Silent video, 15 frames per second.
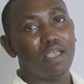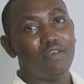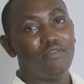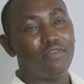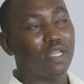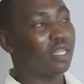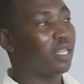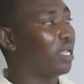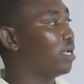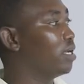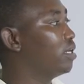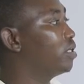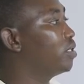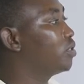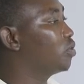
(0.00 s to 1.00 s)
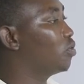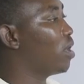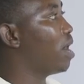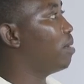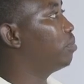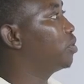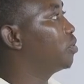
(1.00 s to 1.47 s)
everything to
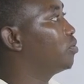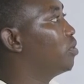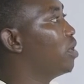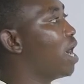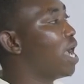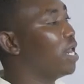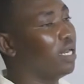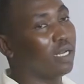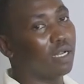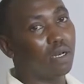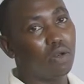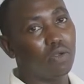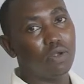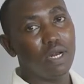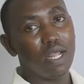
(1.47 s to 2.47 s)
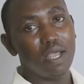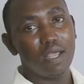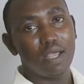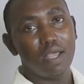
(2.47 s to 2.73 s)
up to and include